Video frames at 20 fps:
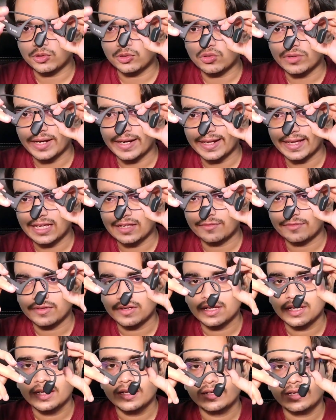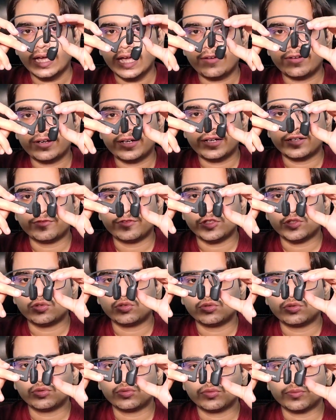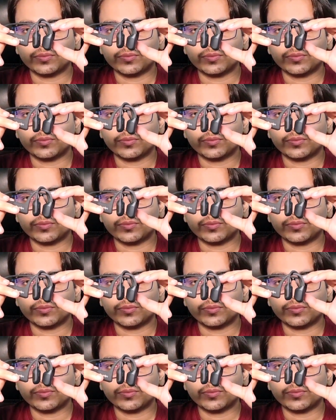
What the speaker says: Pro, and I will review